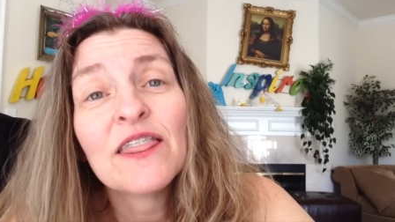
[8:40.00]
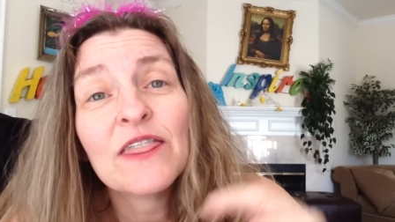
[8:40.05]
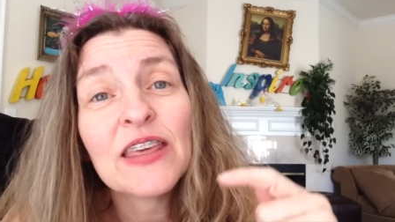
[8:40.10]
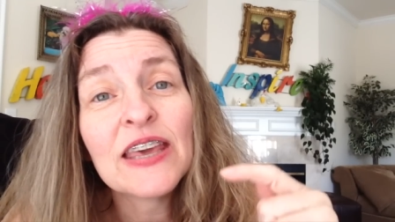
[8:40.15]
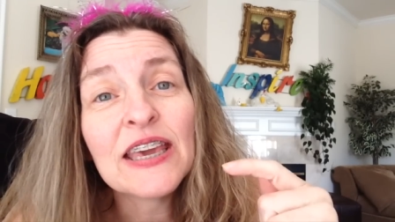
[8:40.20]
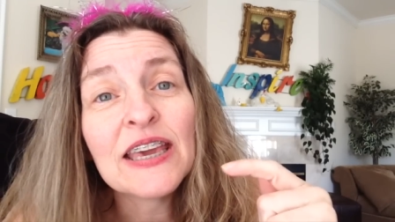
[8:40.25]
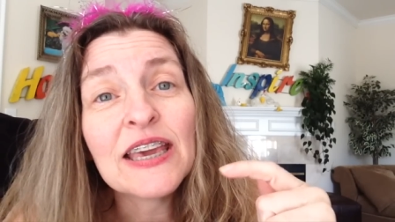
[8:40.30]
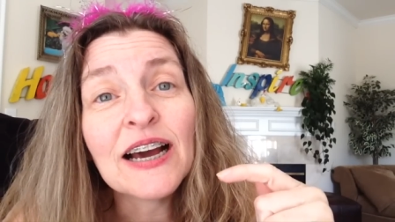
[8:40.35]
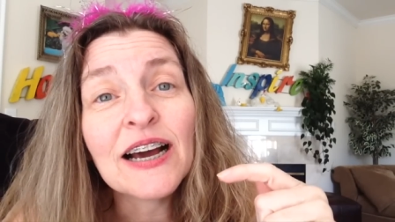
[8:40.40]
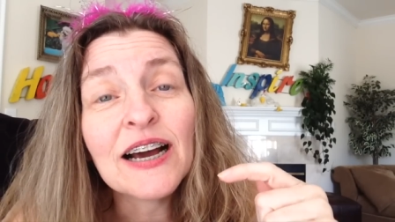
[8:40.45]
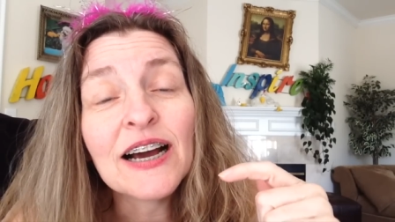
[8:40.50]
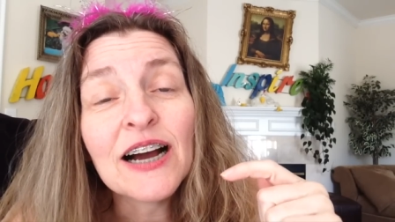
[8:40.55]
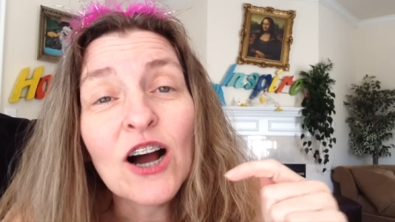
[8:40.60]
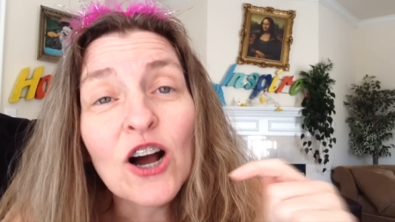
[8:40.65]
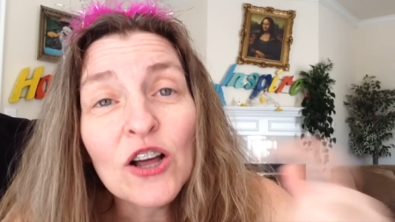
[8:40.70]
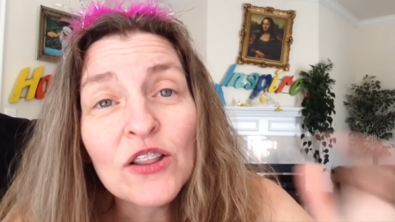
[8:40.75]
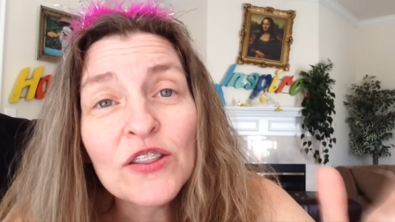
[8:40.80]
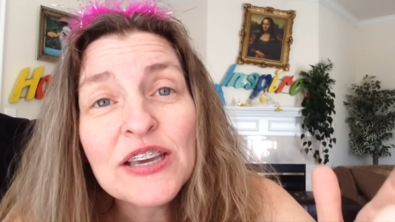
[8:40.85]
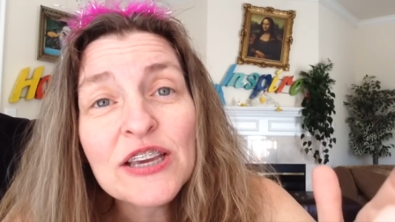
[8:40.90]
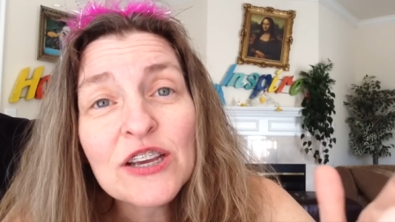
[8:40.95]
The uh,
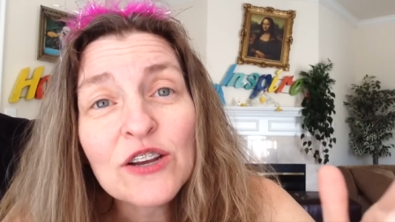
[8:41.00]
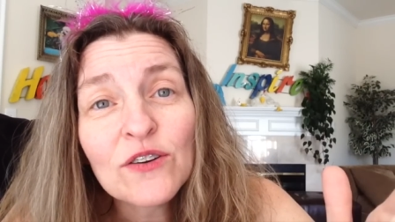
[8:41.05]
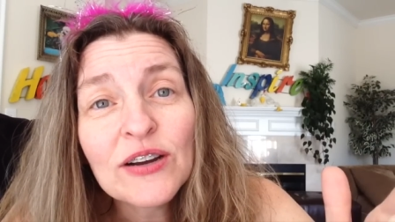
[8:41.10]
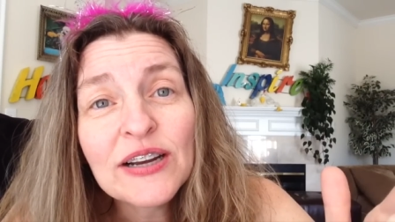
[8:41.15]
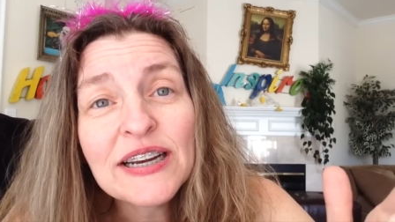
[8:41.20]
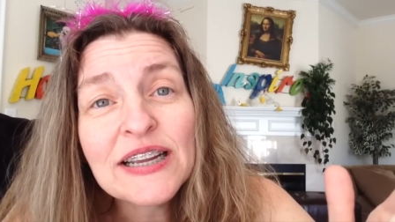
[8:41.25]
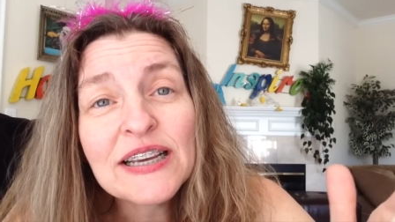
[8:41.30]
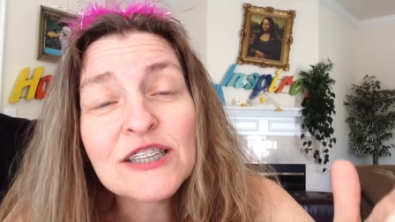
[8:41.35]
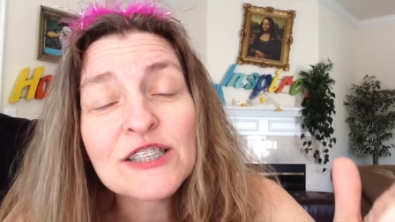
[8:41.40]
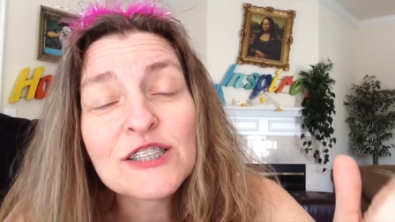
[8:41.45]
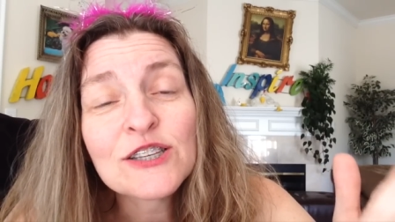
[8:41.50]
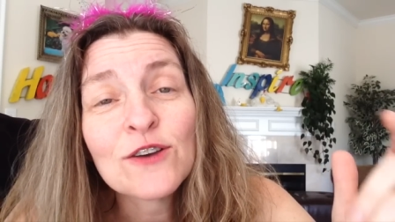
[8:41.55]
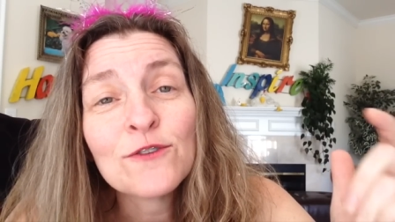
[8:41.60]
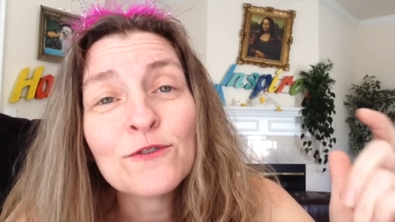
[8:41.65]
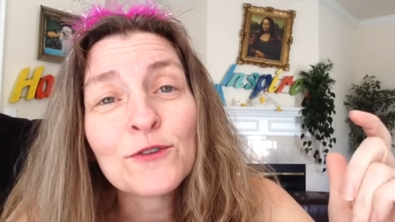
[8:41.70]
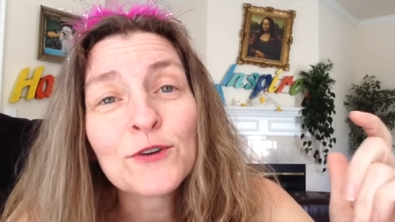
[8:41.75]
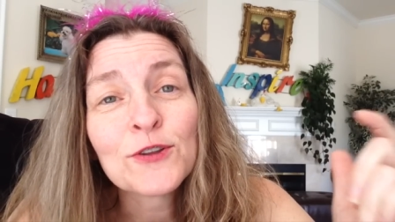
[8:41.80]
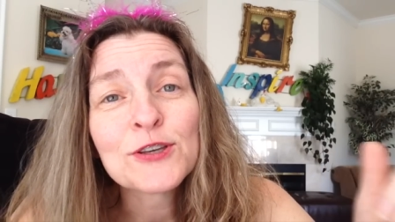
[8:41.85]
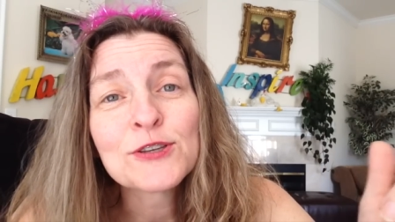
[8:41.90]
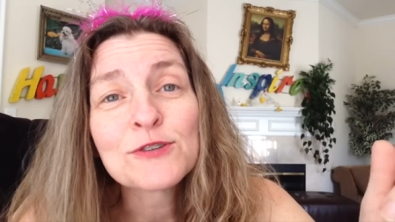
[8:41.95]
All the ingredients
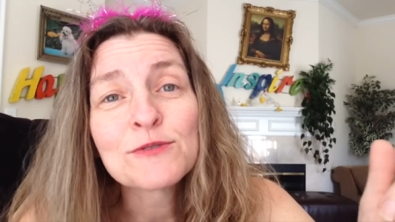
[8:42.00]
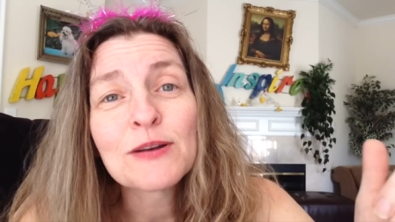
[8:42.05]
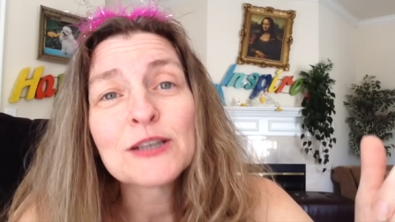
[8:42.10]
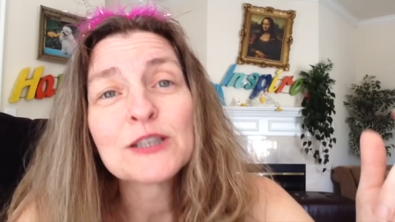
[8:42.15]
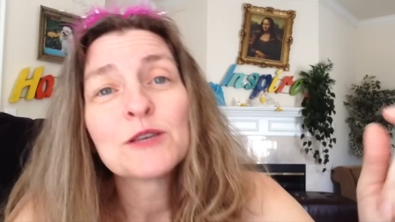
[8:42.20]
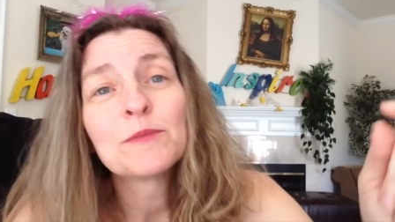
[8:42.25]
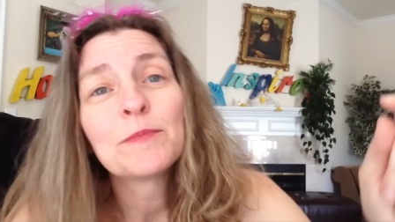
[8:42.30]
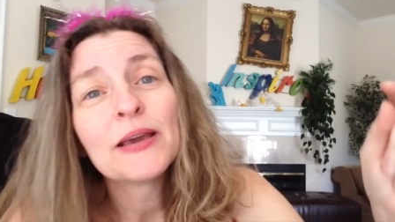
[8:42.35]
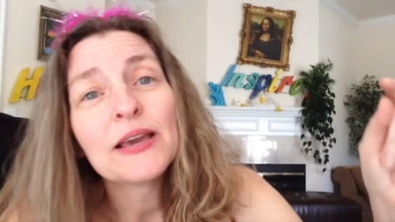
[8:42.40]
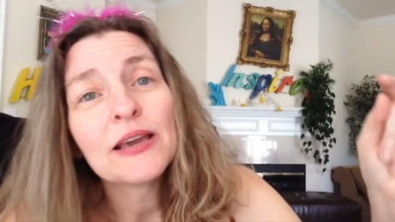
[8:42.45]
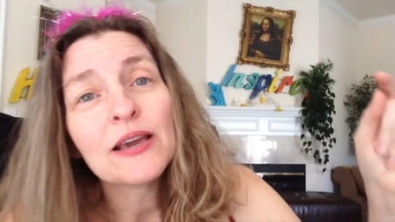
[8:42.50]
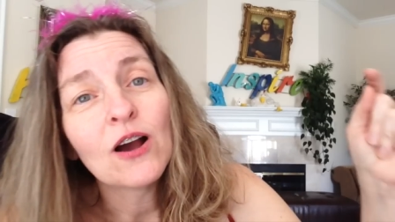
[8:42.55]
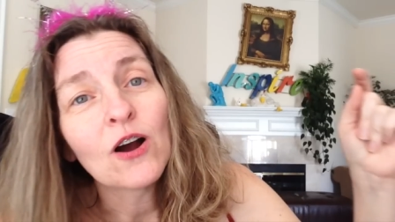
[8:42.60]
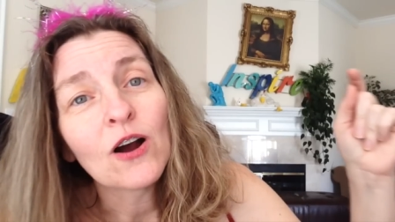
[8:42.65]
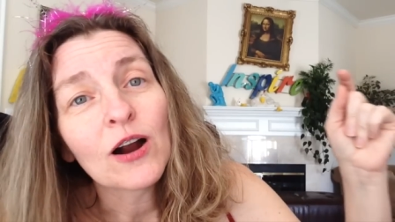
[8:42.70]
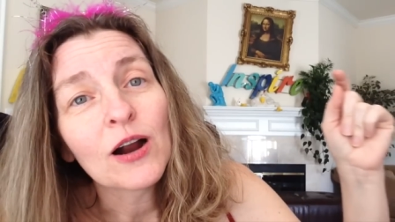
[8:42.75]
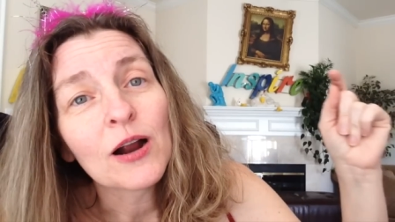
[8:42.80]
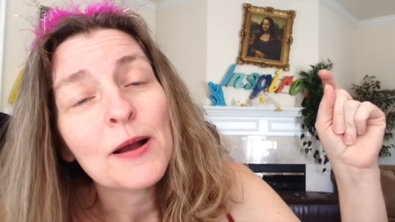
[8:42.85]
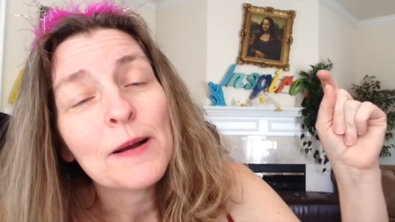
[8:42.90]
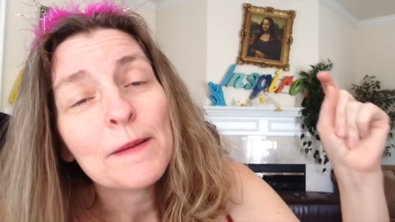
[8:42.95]
for this recipe
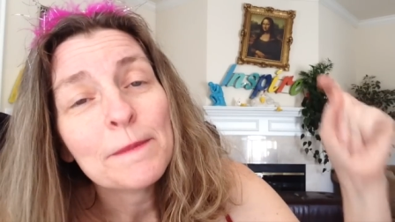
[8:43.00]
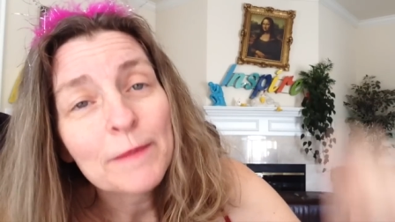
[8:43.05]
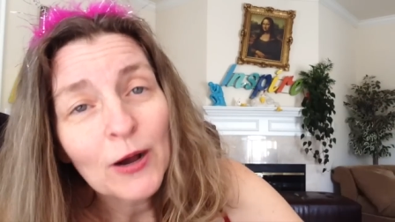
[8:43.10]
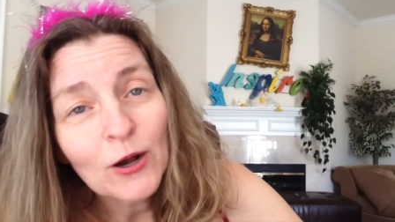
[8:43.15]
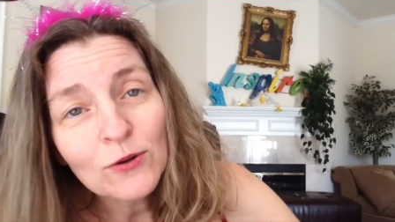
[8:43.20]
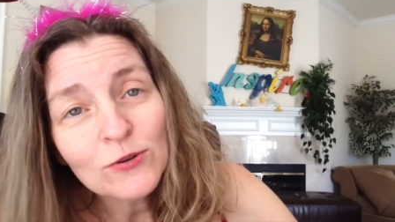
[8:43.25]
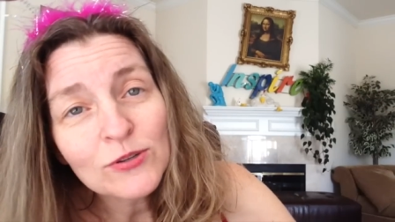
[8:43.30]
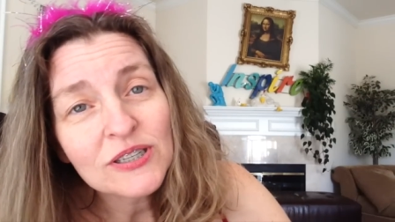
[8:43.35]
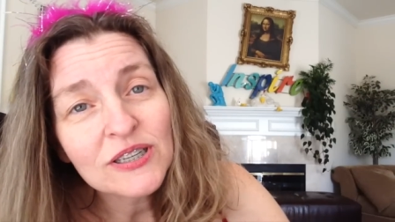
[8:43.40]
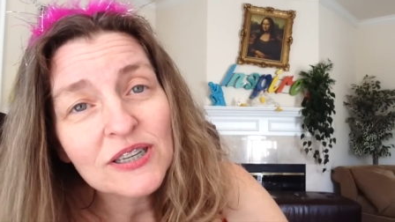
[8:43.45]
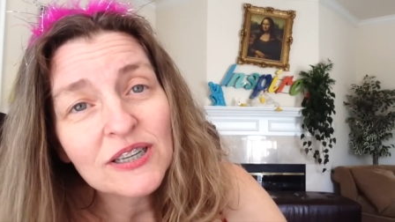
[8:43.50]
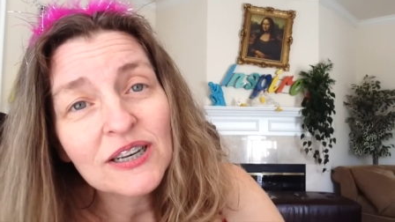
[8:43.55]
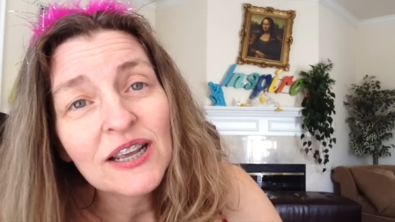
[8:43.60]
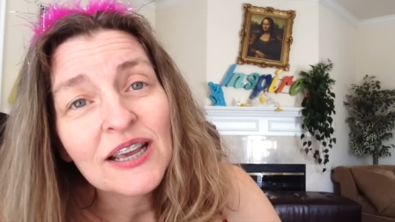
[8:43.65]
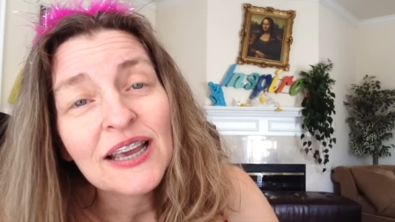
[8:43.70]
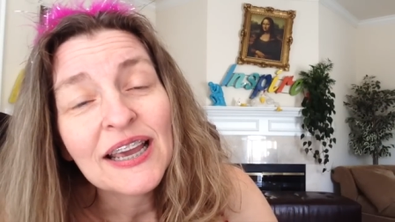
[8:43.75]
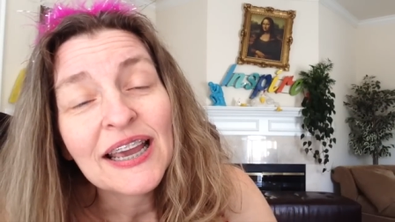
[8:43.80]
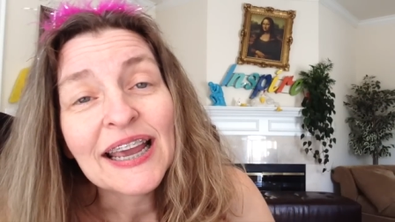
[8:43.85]
are posted